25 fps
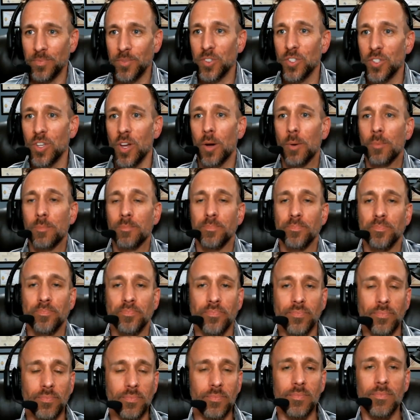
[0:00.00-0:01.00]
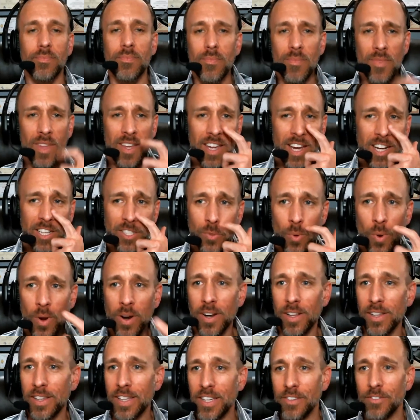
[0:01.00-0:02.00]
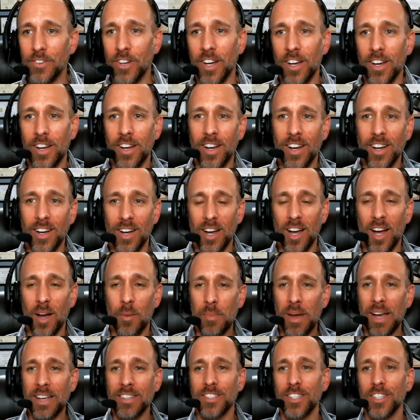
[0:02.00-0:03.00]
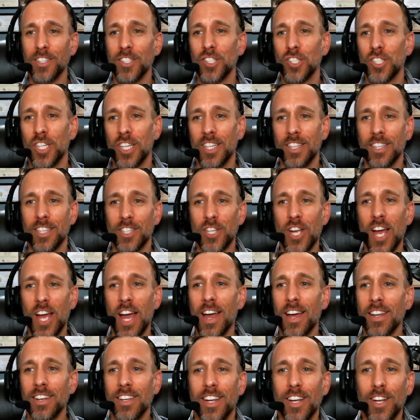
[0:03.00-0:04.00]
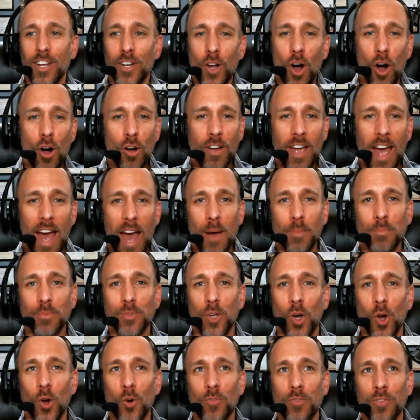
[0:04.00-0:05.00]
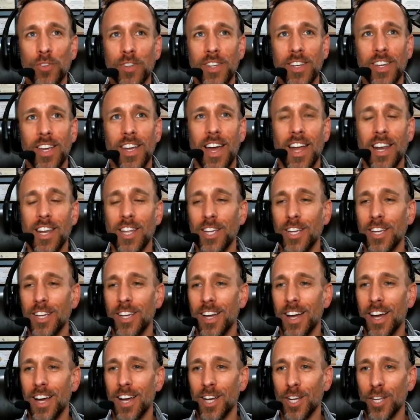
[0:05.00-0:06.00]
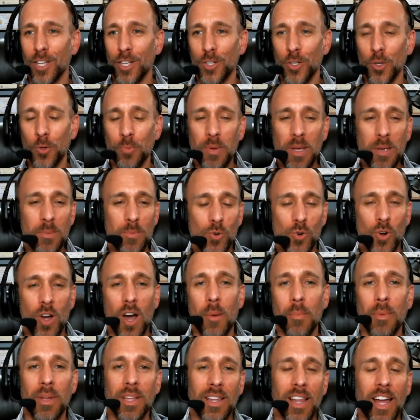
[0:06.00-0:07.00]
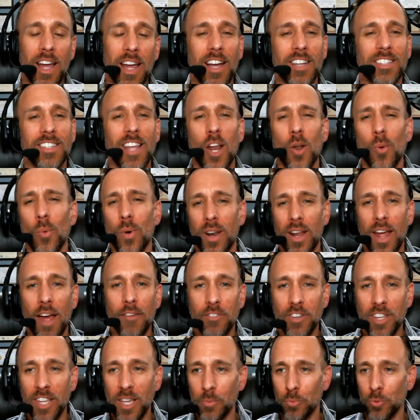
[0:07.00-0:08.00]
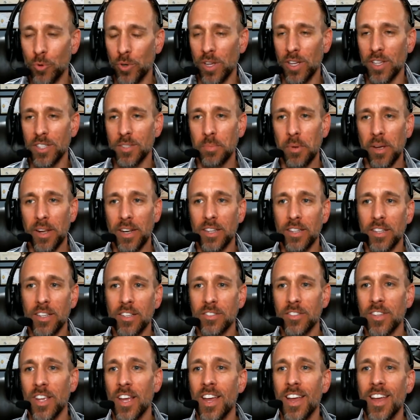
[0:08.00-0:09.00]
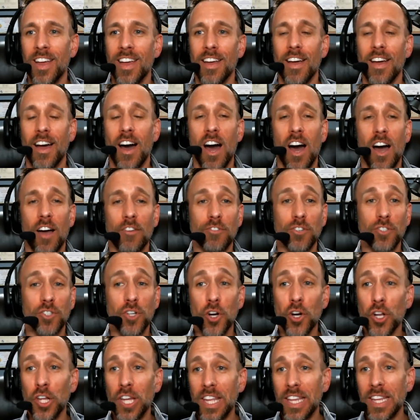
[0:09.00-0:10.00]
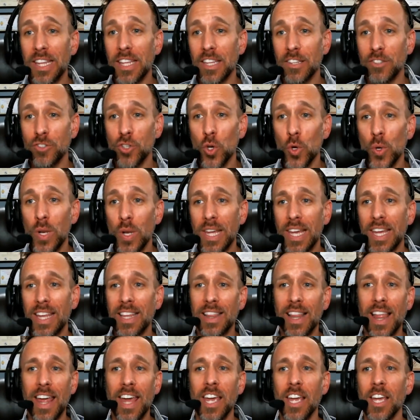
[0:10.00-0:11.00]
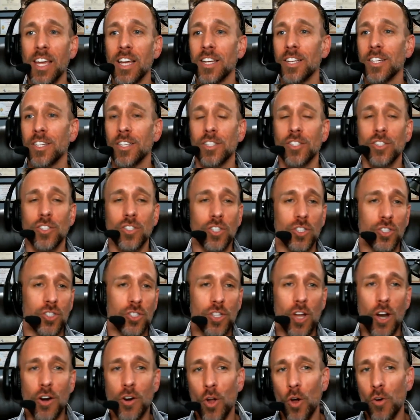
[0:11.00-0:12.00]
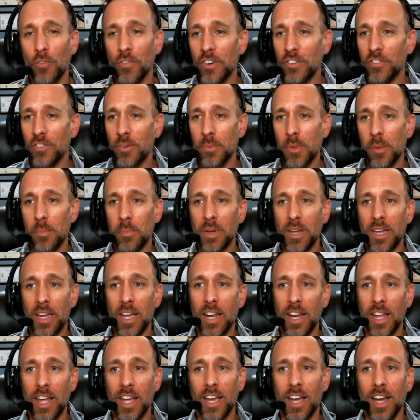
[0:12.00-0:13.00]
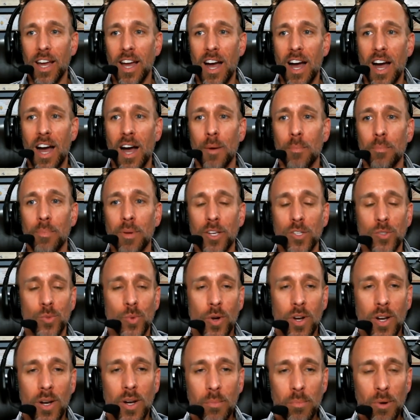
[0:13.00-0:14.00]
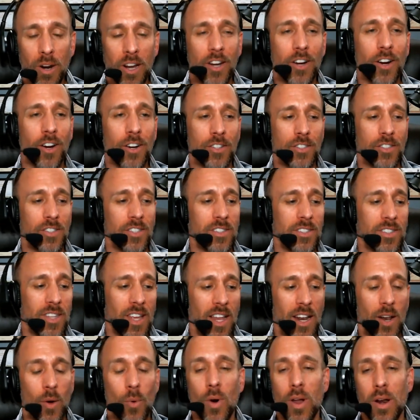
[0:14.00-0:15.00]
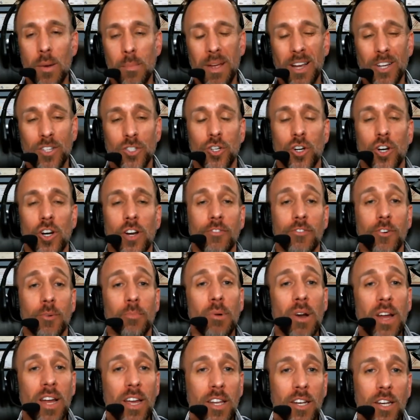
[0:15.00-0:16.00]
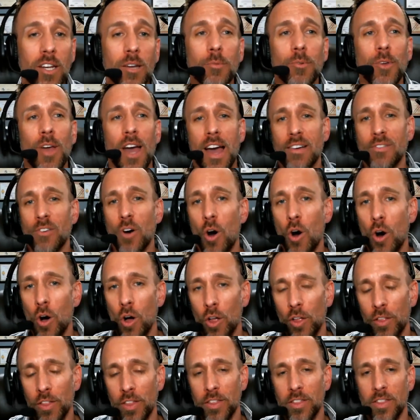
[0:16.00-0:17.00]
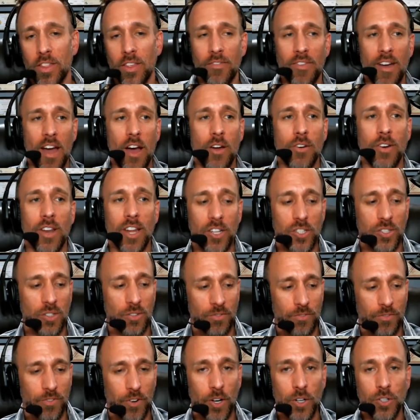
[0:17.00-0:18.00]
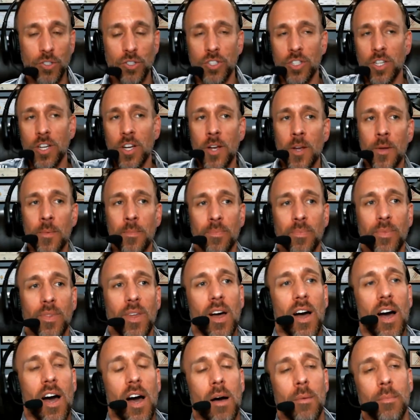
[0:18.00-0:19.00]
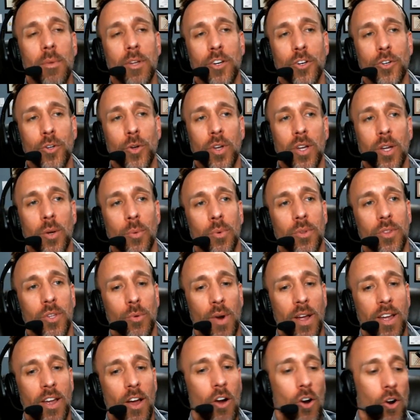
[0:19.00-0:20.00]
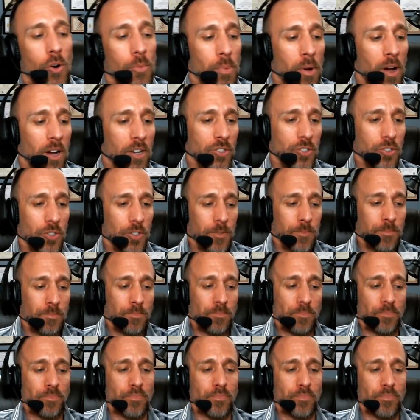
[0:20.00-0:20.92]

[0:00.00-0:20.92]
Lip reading: So, yeah, I just wanted to leave a message in the chat in all caps. So hopefully any new people who come in late, because I don't want to have to keep re-explaining this. If you're tuning in late, just start over from the beginning, because we're going to break curses. And I want to make sure if you're breaking them, you have all of the foundation first, and you're doing it with the right heart posture.